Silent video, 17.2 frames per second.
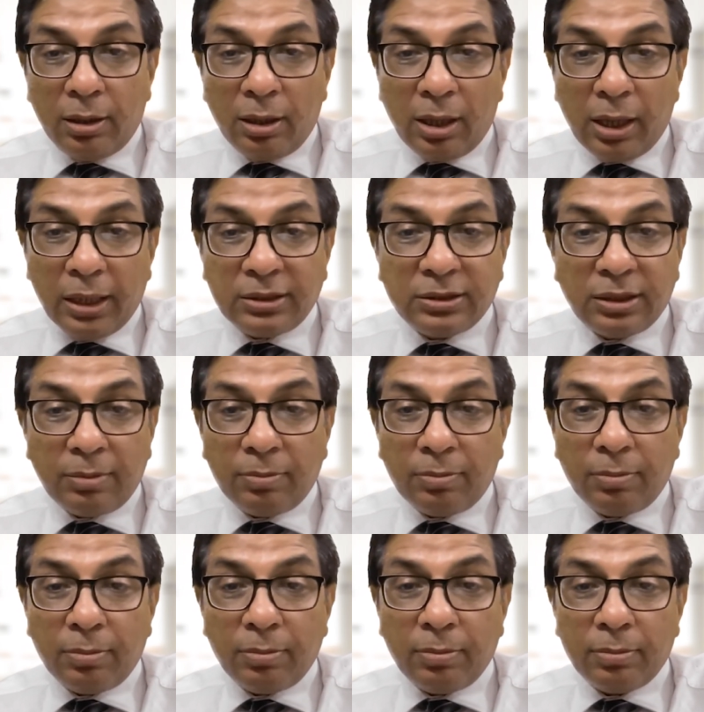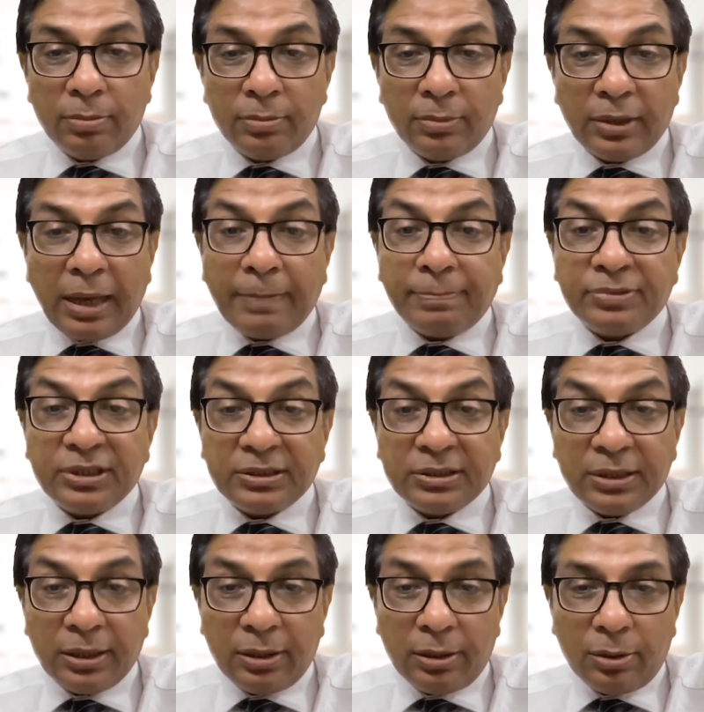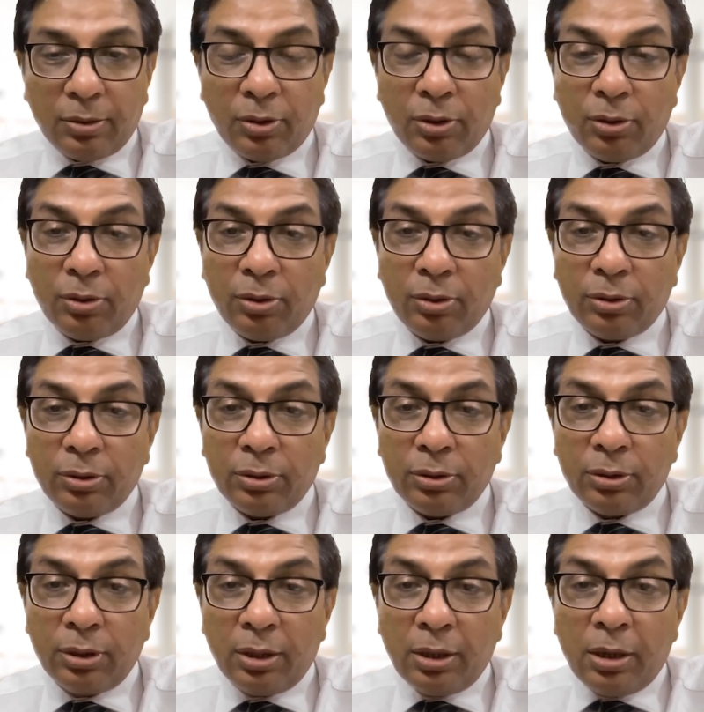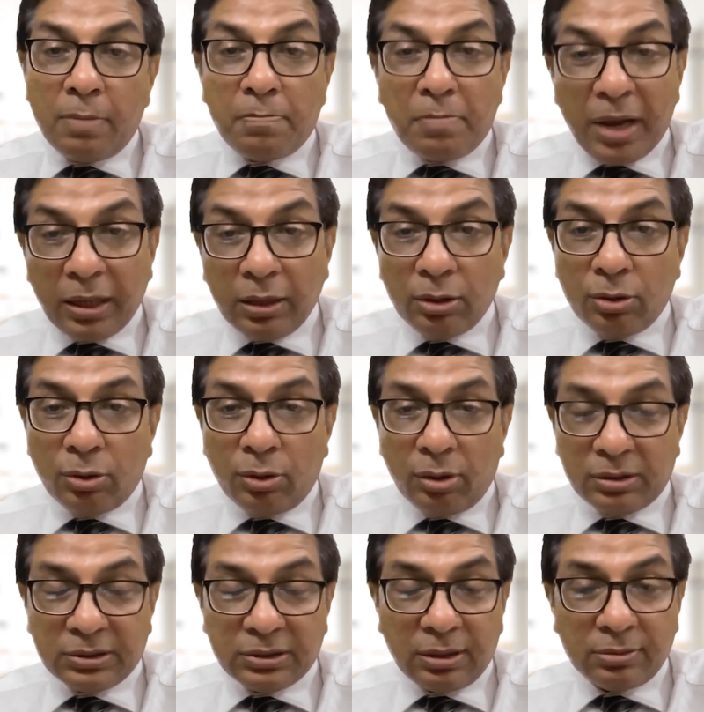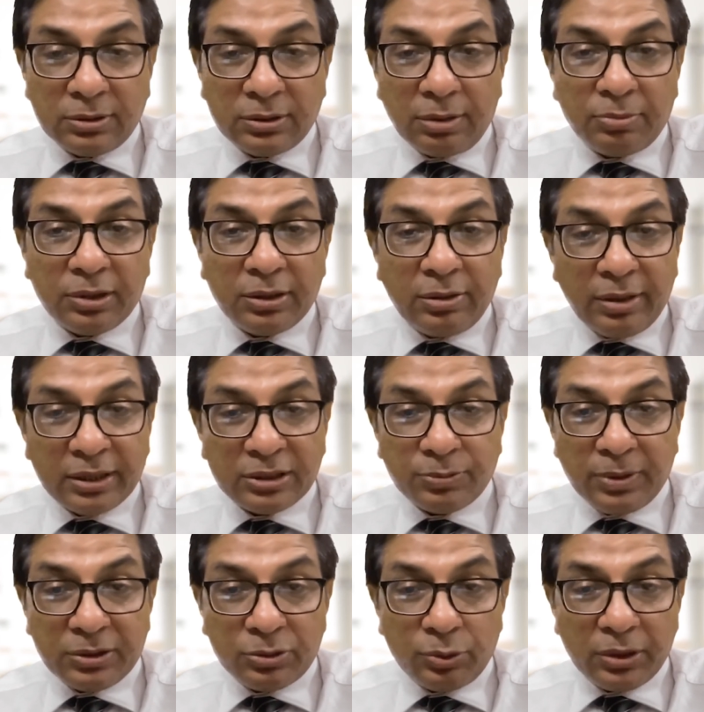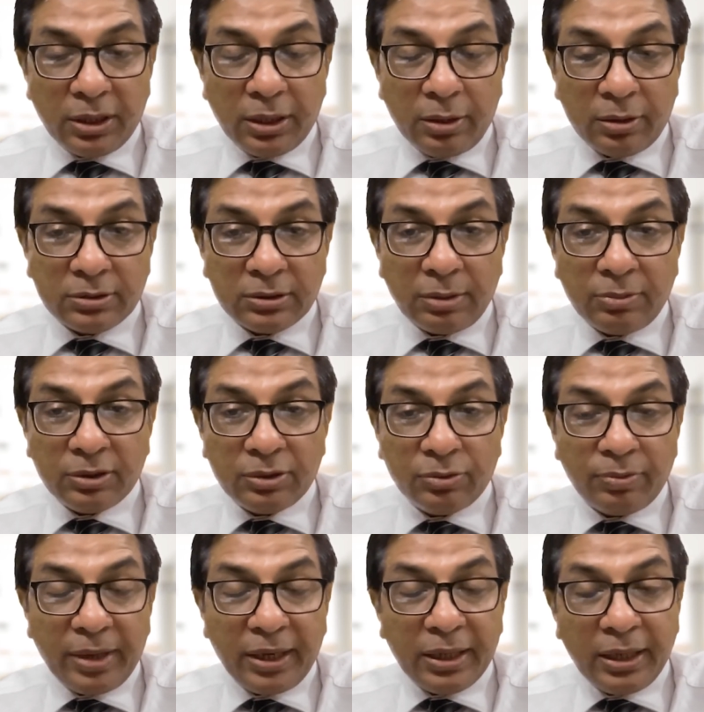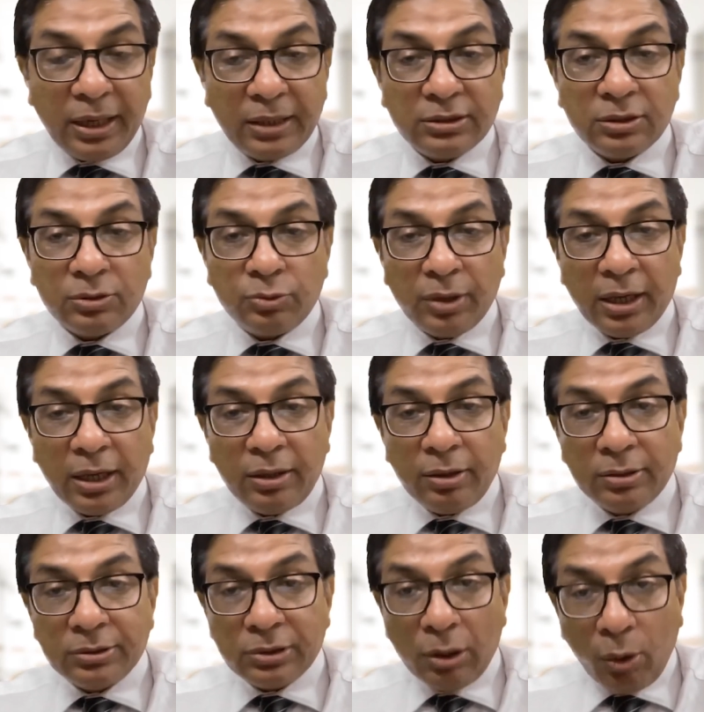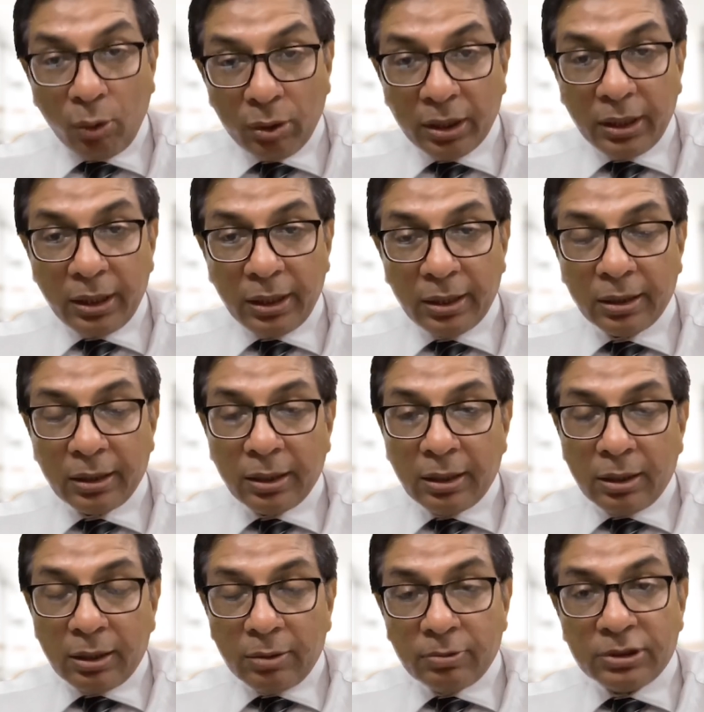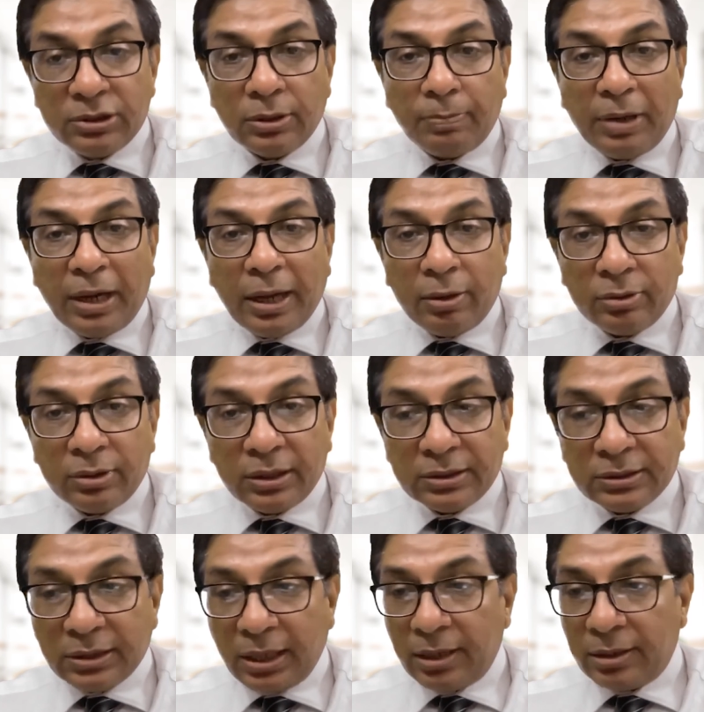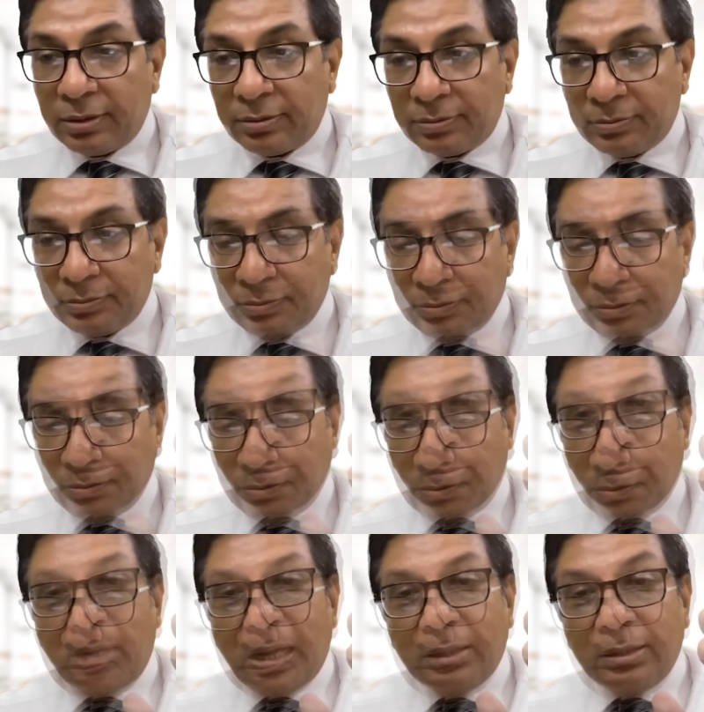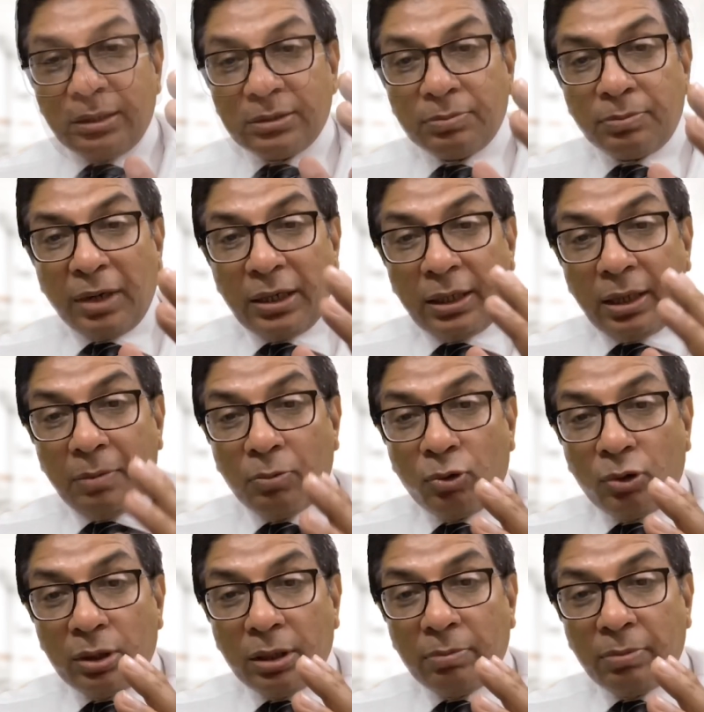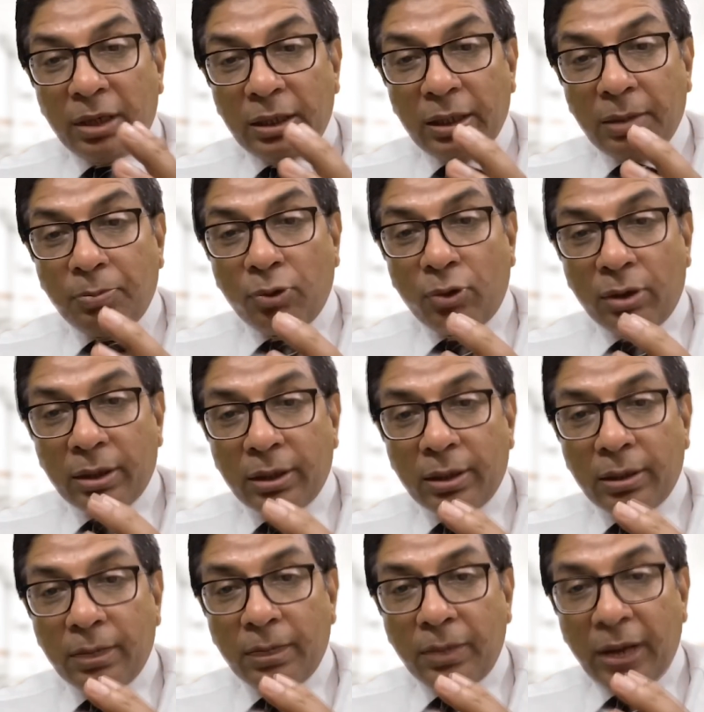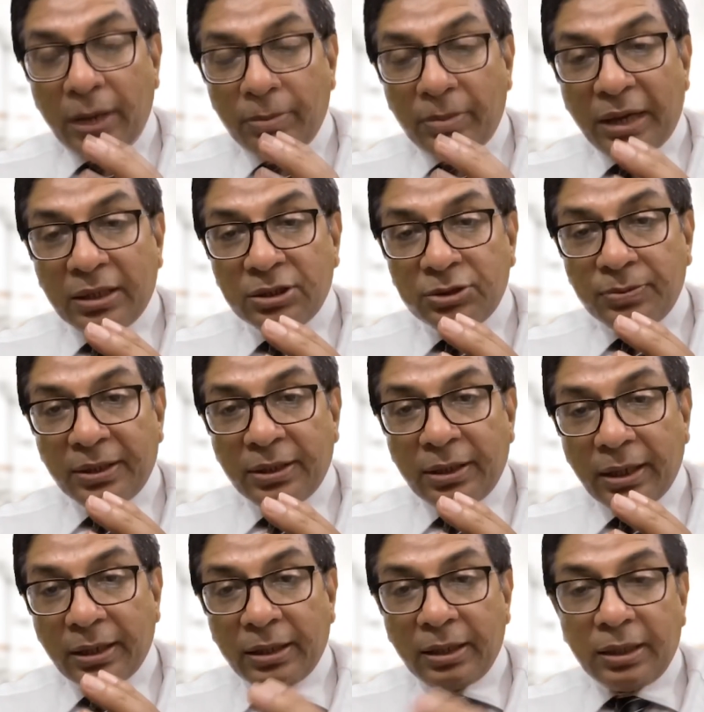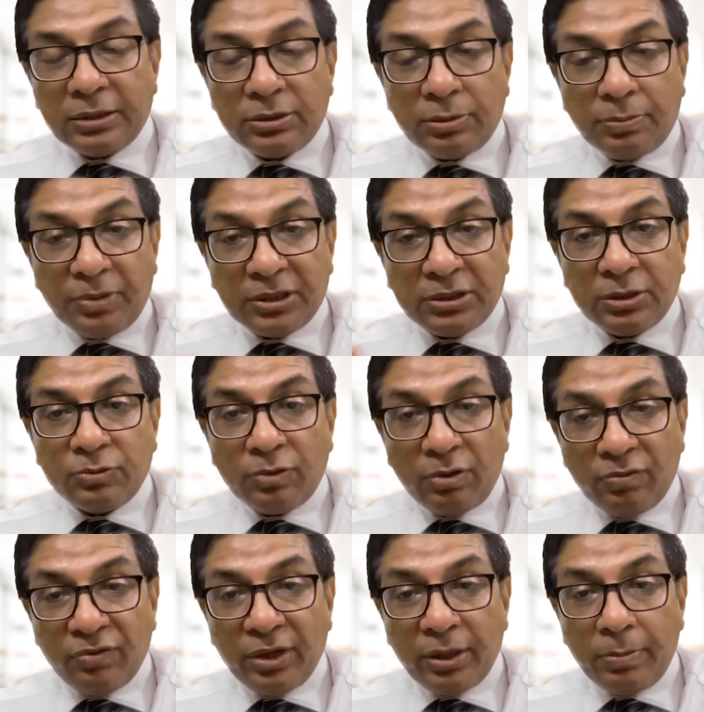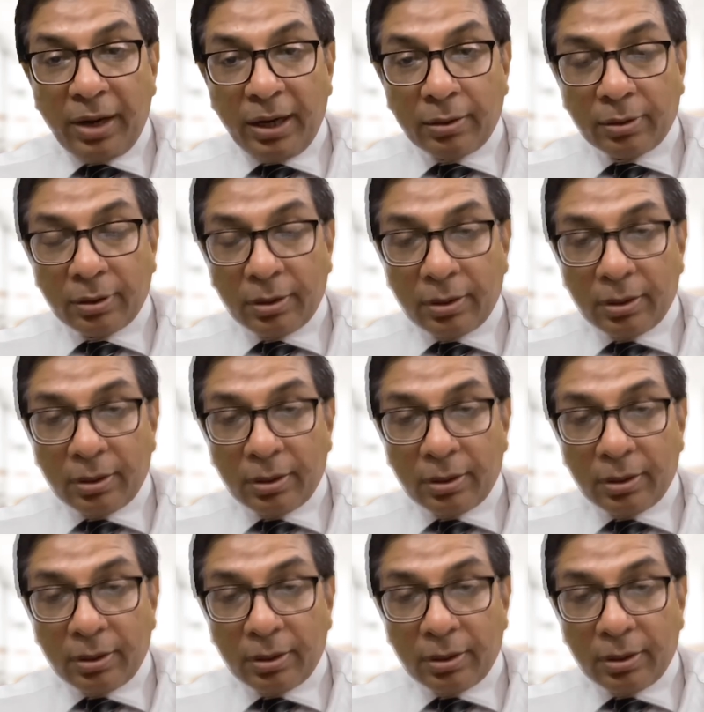like some capsaicin or menthol, some other aspects some other medications we can use locally, which apply on the skin. By this multimodal, multi-pronged pain management techniques, the patient will feel better.